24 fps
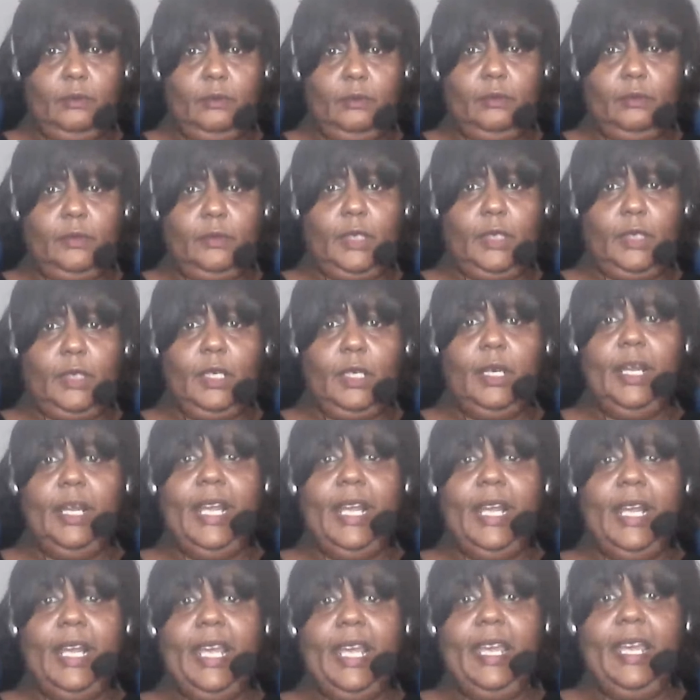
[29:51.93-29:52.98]
and then back
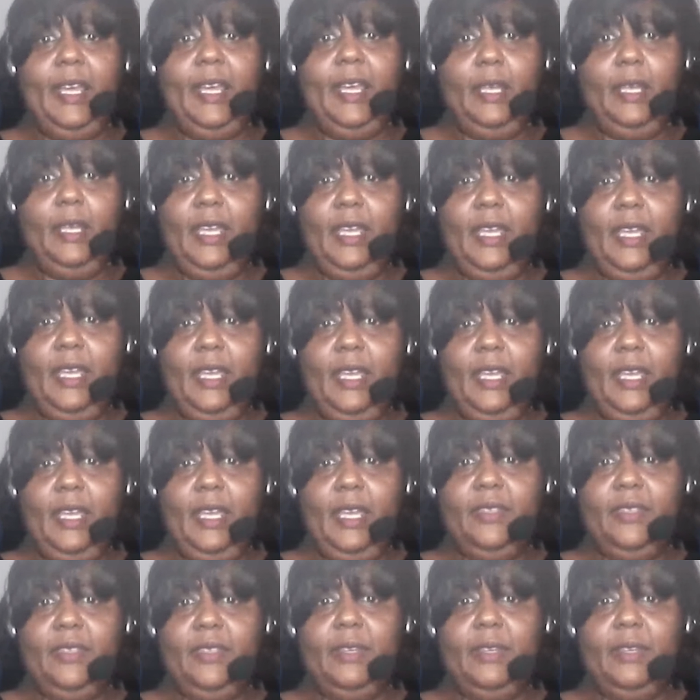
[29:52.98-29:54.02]
to
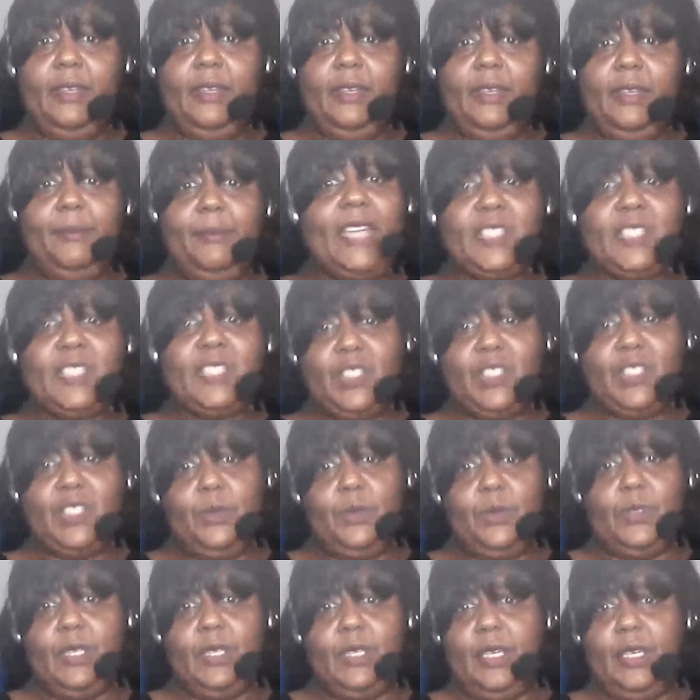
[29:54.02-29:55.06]
Tuesday,
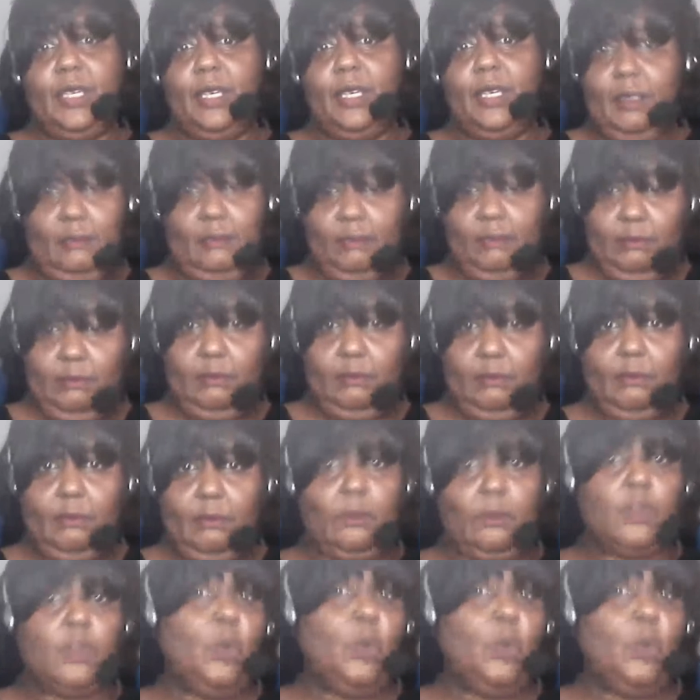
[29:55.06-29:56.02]
Why do that?